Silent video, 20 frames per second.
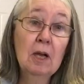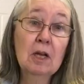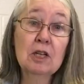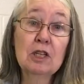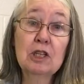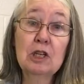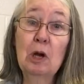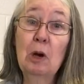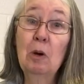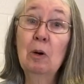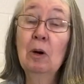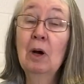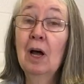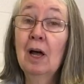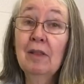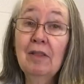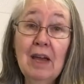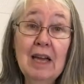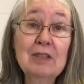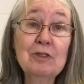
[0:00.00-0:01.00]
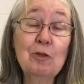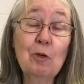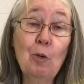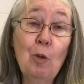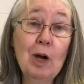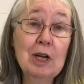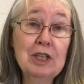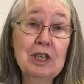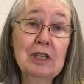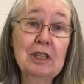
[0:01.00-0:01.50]
So thanks for
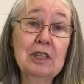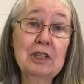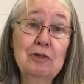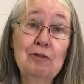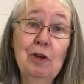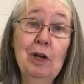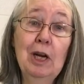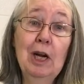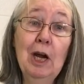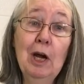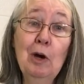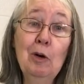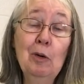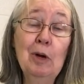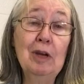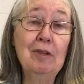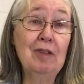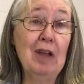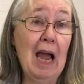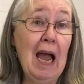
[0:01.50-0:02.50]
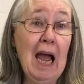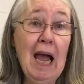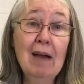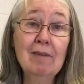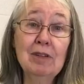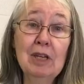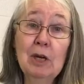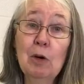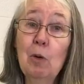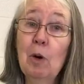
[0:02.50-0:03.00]
watching this video. If you
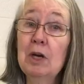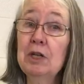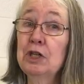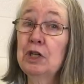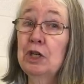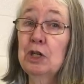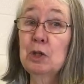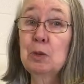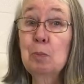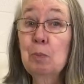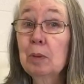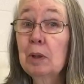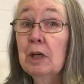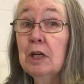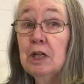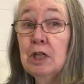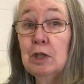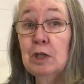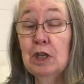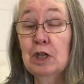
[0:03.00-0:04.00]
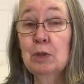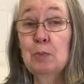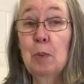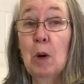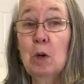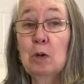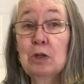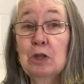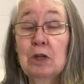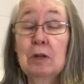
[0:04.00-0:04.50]
have any questions, please just
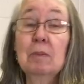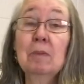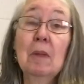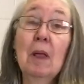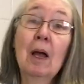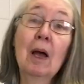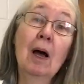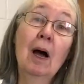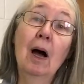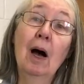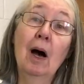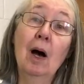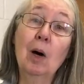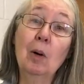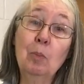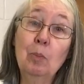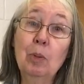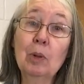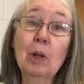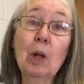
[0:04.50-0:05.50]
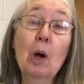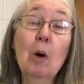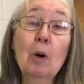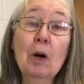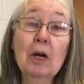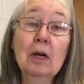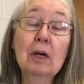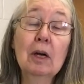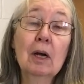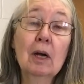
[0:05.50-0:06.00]
post them below
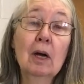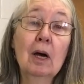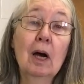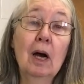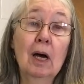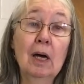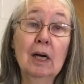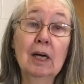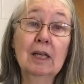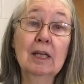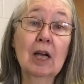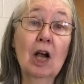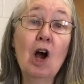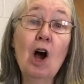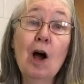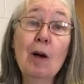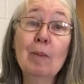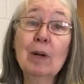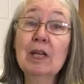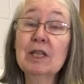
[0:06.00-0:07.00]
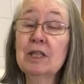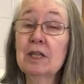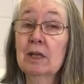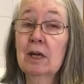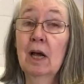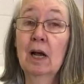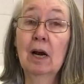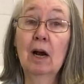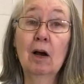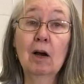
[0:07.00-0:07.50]
it in the comments,
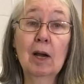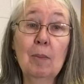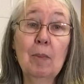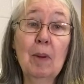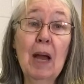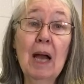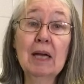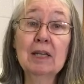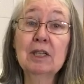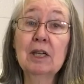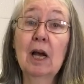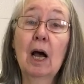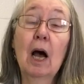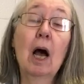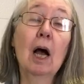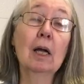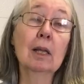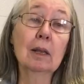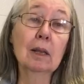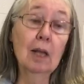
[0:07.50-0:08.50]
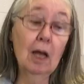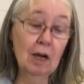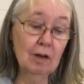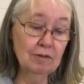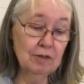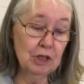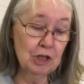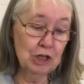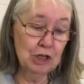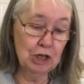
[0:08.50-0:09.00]
and I'll back to you. I
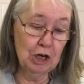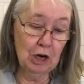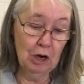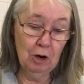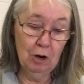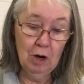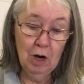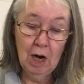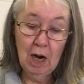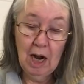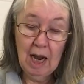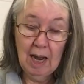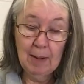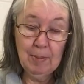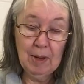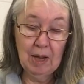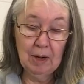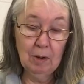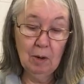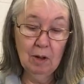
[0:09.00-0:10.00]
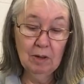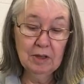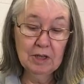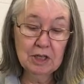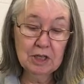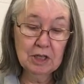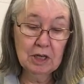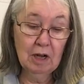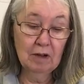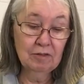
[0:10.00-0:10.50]
love to share about all this
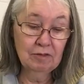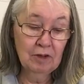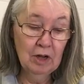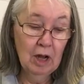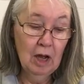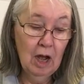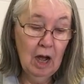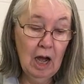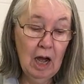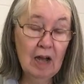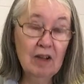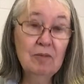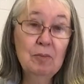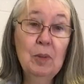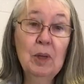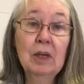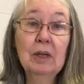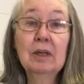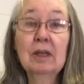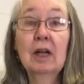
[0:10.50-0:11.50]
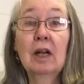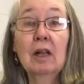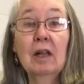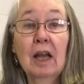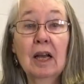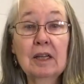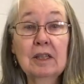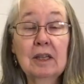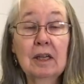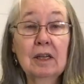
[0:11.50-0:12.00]
stuff. I've been
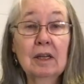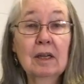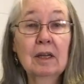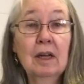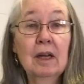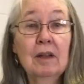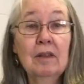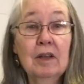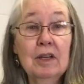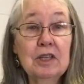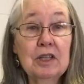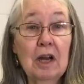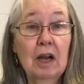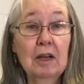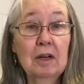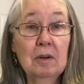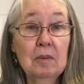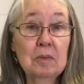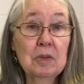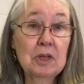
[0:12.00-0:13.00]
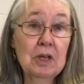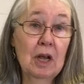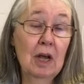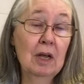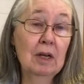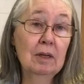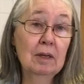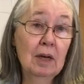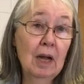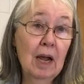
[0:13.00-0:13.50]
collecting these items
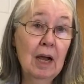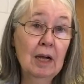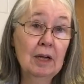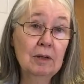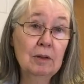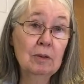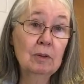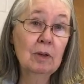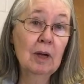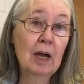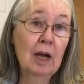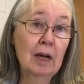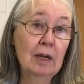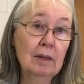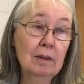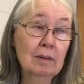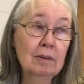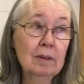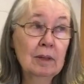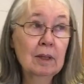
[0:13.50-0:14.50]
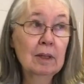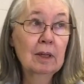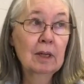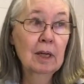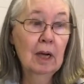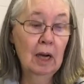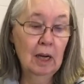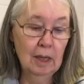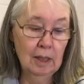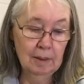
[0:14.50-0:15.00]
and
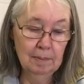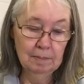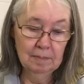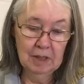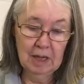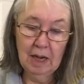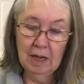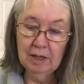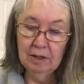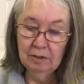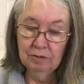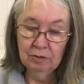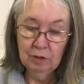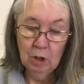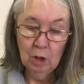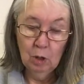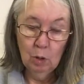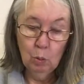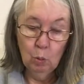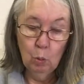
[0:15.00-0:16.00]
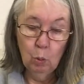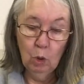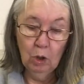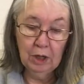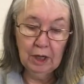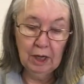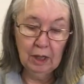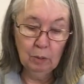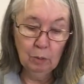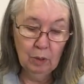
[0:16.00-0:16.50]
kind of
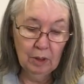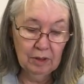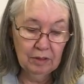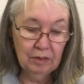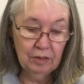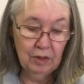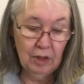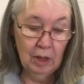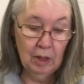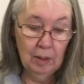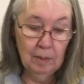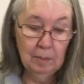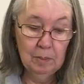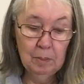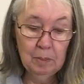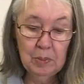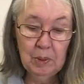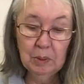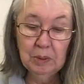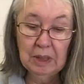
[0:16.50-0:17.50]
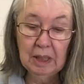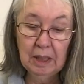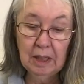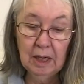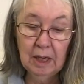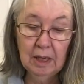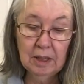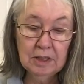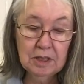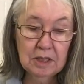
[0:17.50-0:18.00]
working with building
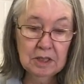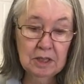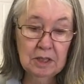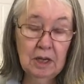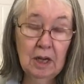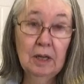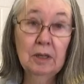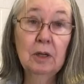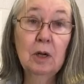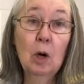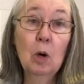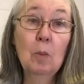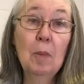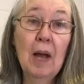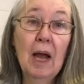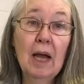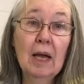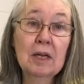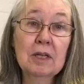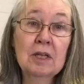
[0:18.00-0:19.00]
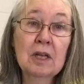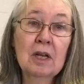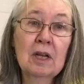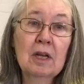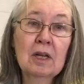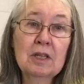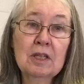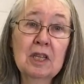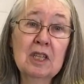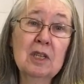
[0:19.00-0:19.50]
kits and go bags
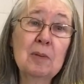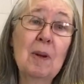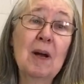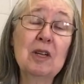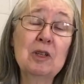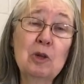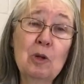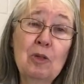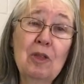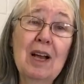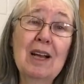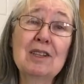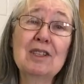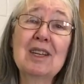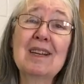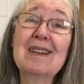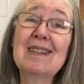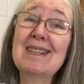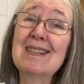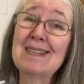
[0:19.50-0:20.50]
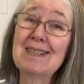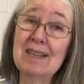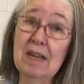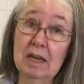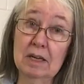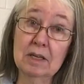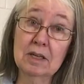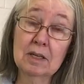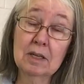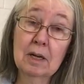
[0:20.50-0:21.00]
since about
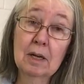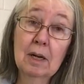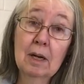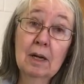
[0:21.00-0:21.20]
2006.